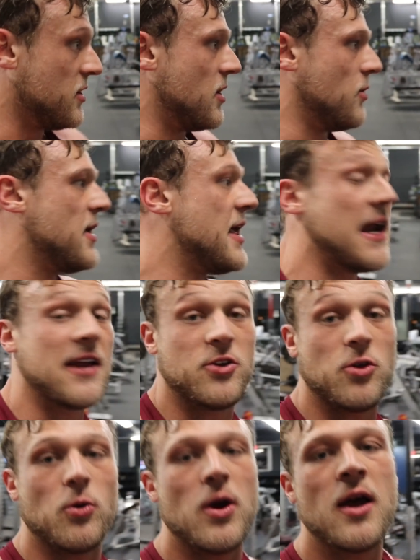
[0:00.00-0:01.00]
you know, and I
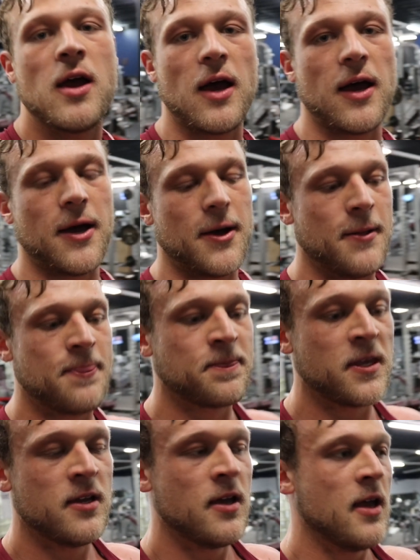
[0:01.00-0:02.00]
do
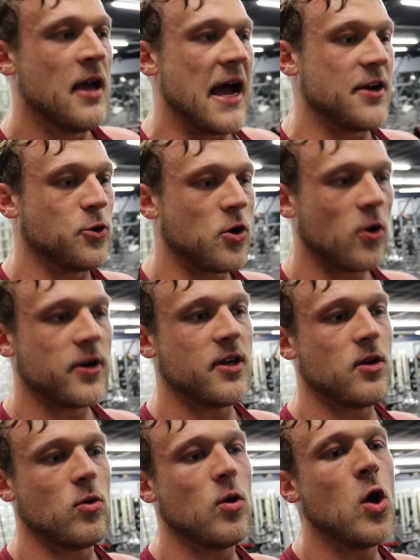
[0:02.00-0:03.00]

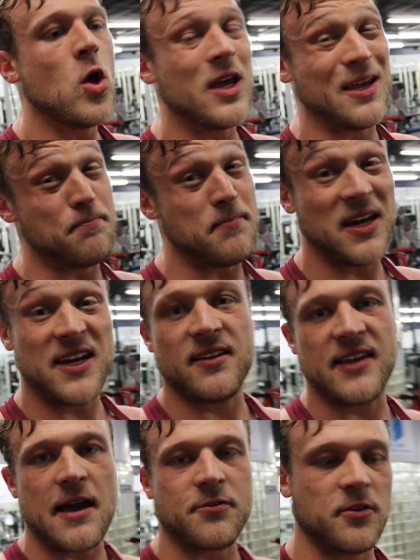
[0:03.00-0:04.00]
cardio
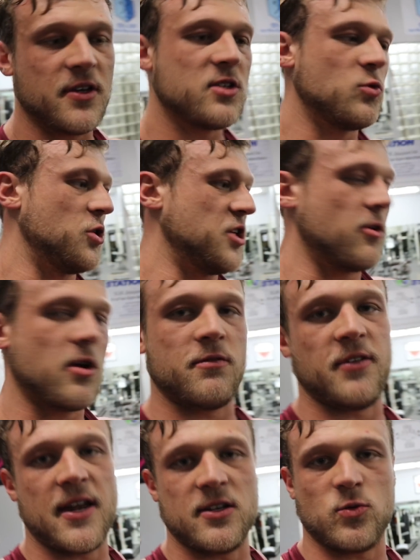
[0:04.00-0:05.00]
immediately after this, which I'll
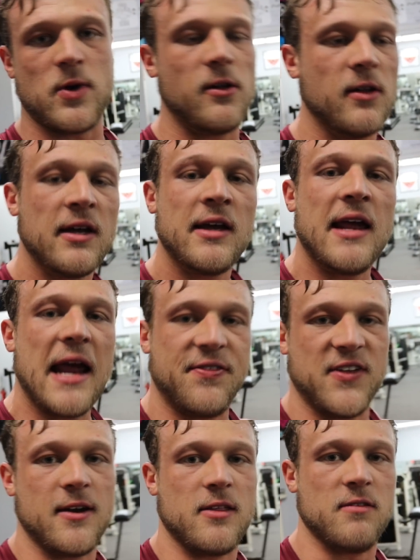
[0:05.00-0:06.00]
cover that as well
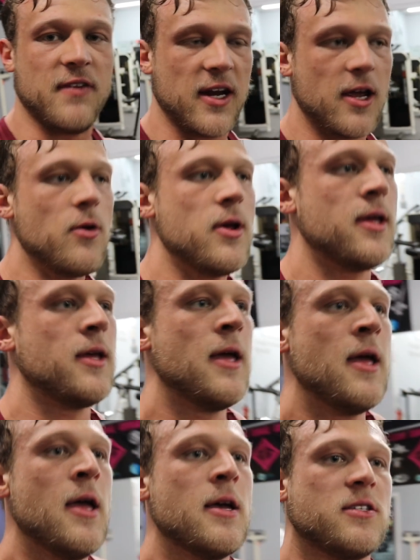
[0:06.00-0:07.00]
at the end of the video.
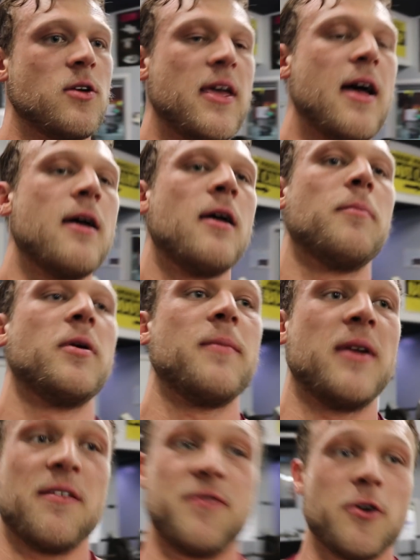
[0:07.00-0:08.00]
So yeah,
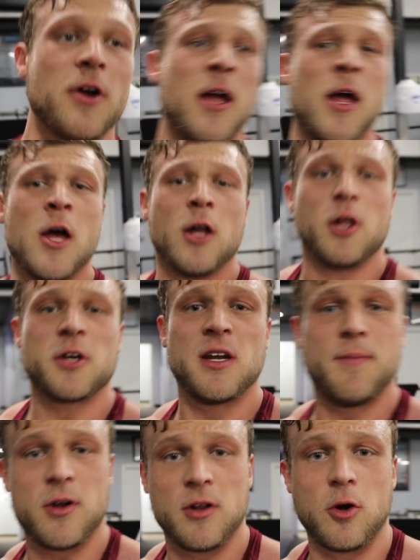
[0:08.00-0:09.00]
but I mean, if you're
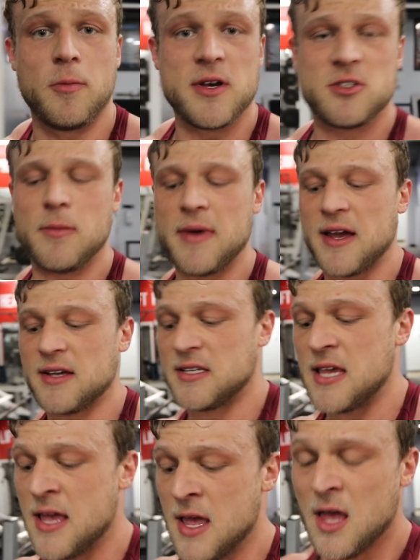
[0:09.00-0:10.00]
looking to build a little muscle
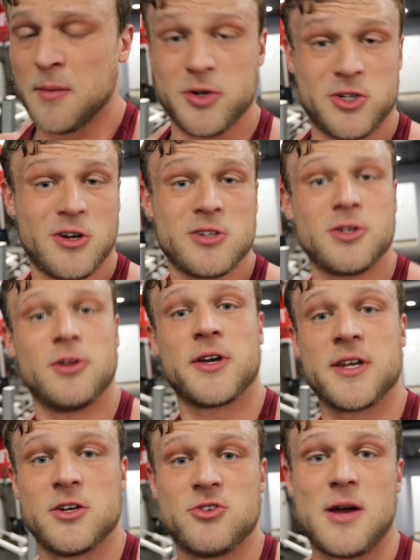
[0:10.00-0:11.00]
mass, but you're also
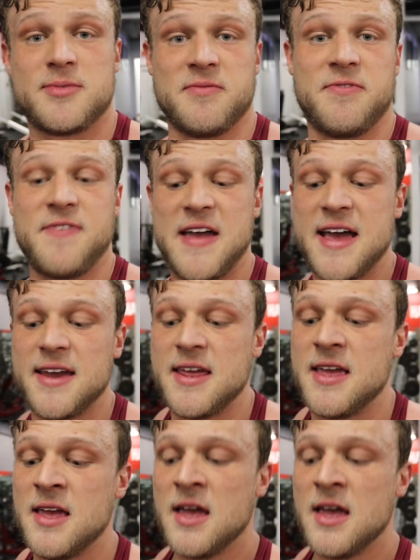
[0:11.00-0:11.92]
looking to drop some fat,